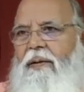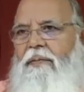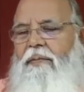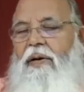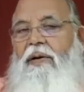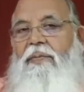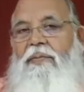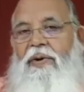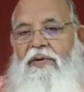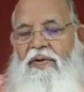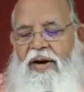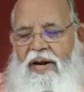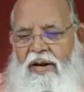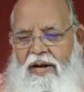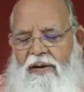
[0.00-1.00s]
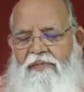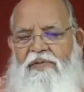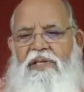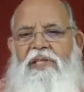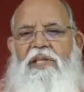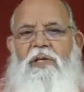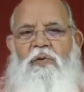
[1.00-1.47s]
Bhagavan
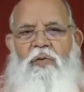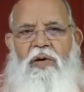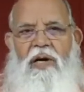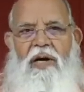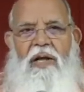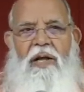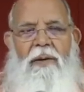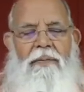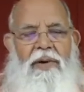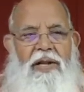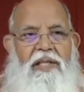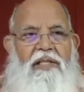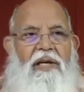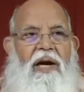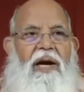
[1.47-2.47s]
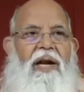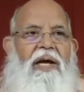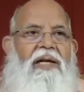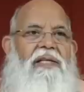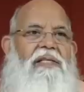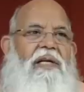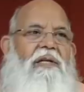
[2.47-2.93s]
comes in this world,
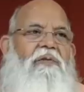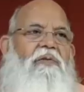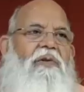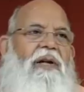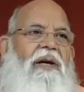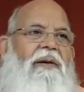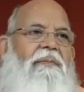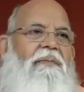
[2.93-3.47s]
paritranaya sadhuna.